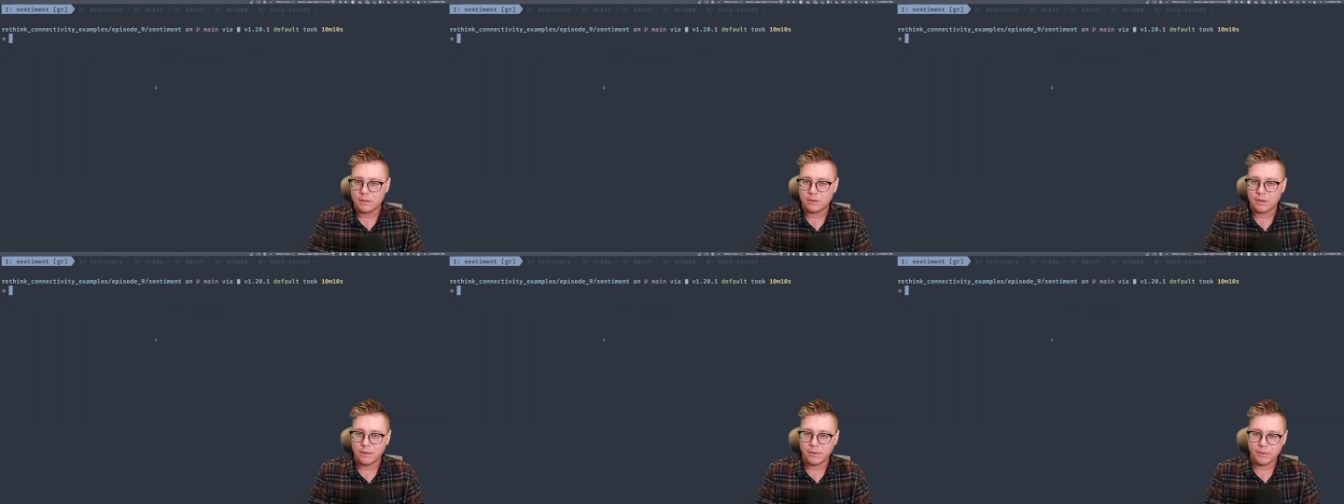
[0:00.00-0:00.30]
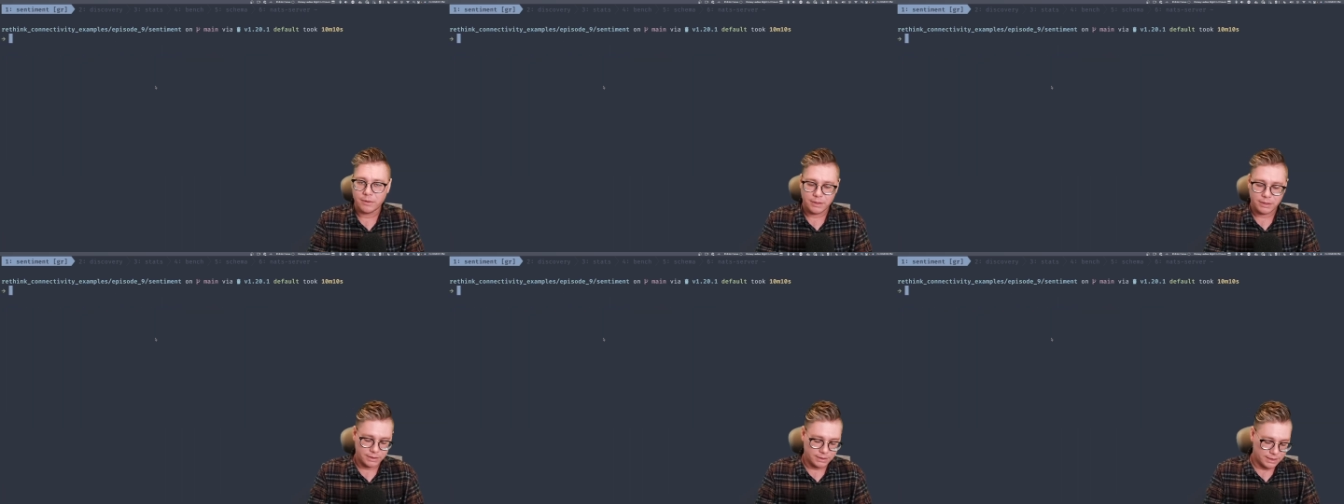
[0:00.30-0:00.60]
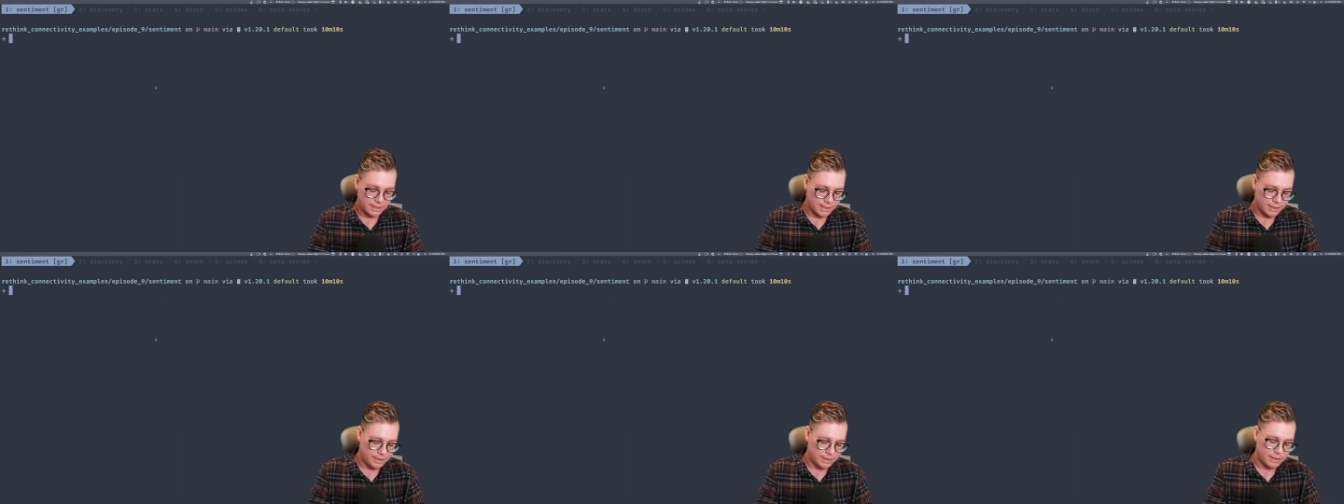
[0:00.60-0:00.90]
So I'm going to
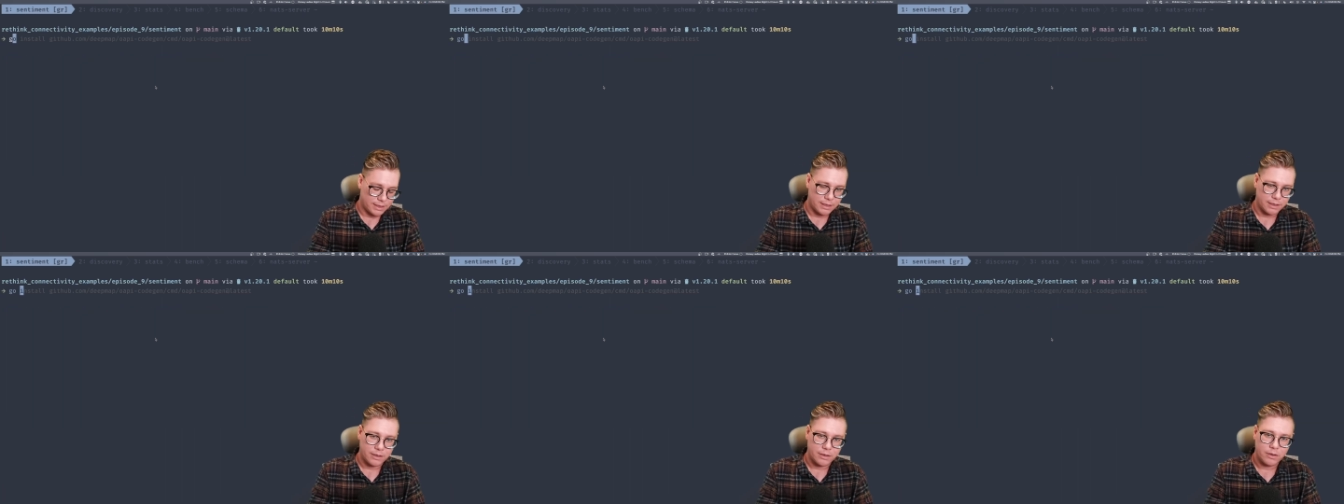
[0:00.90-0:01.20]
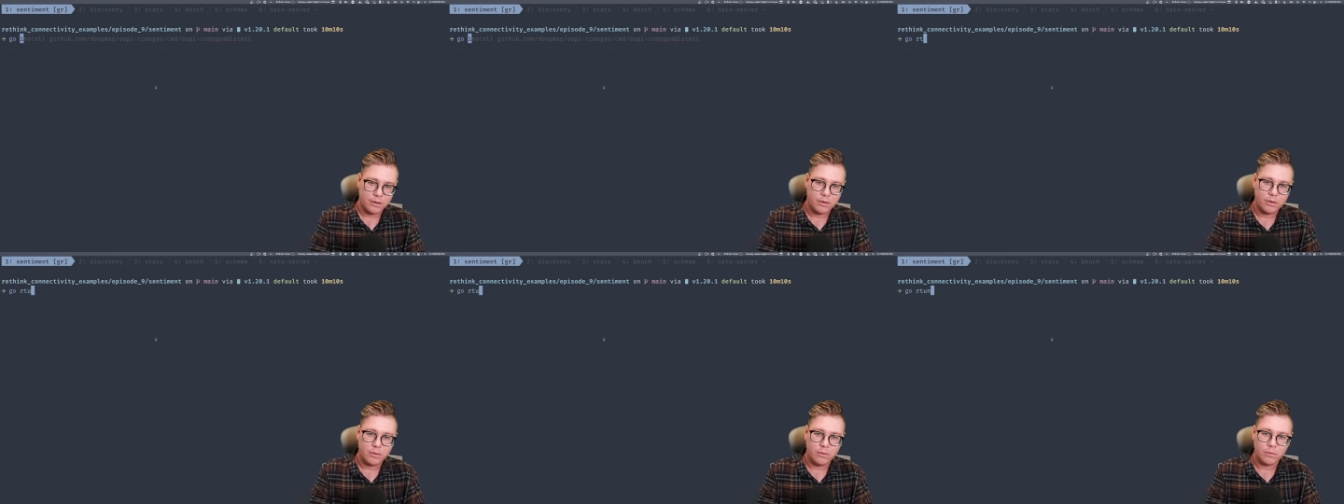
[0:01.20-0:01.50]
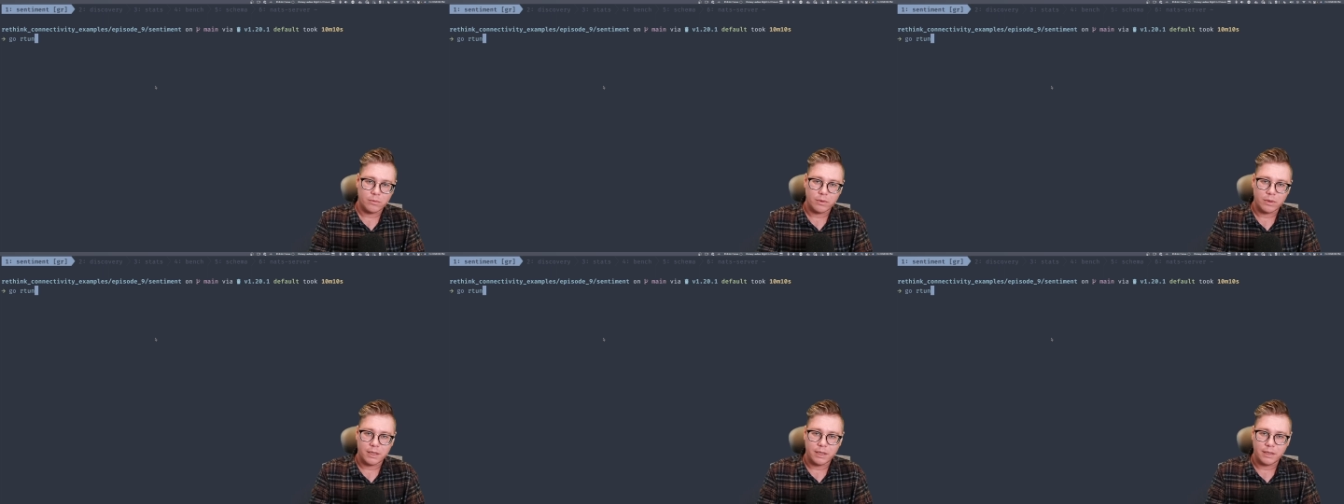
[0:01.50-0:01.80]
say
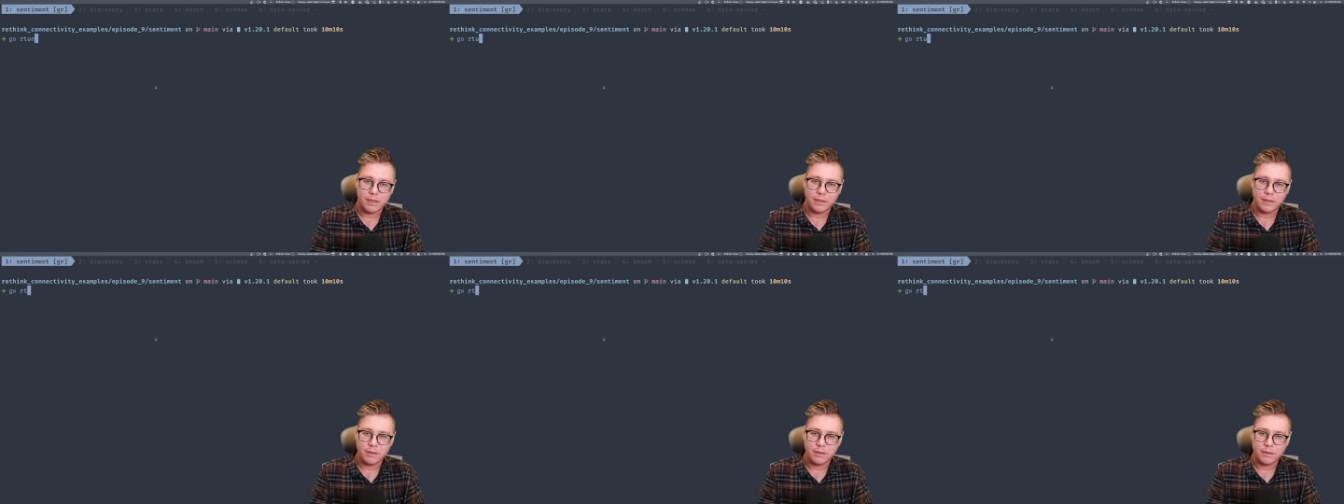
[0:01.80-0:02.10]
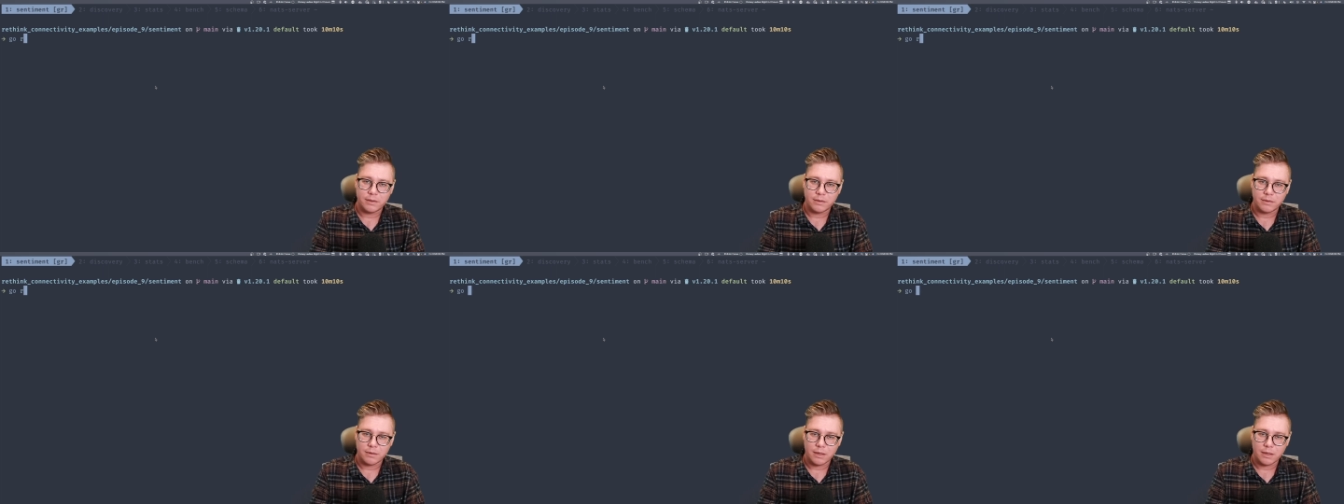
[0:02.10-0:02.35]
go run.